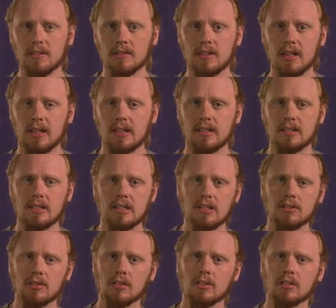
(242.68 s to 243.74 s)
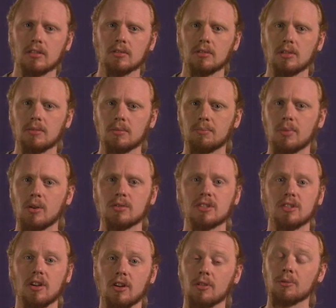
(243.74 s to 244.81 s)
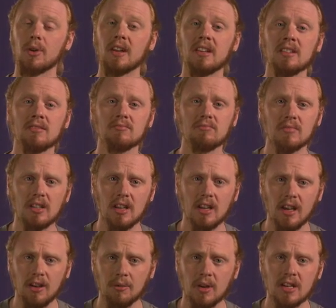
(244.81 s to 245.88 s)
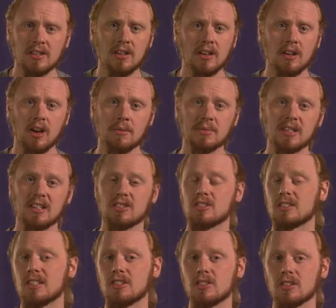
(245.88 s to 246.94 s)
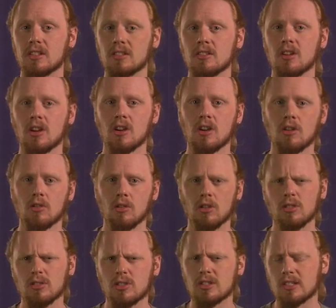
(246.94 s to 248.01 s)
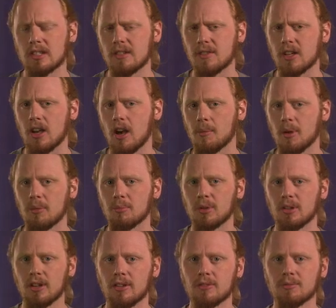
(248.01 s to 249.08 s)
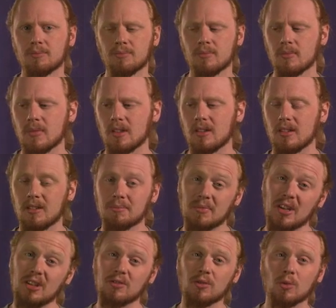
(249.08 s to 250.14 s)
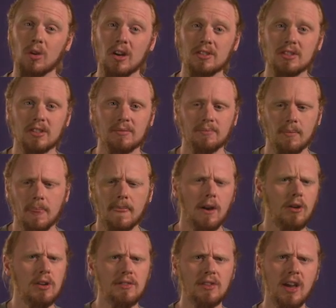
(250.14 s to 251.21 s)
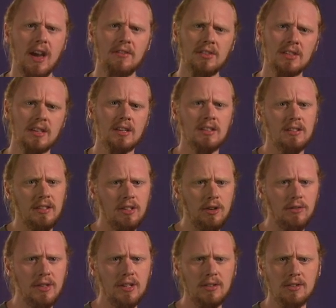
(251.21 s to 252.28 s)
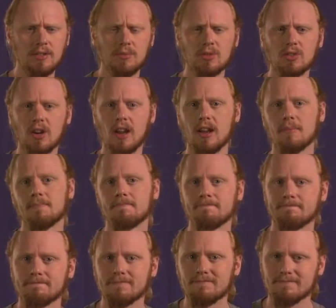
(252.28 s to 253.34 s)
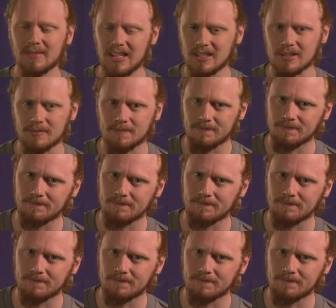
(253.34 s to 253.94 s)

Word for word: then either post it on our Reddit at reddit.com slash digilent or just leave a comment below. Uh, thank you for watching. Oh, and if you haven't yet, click over here to subscribe. Thanks.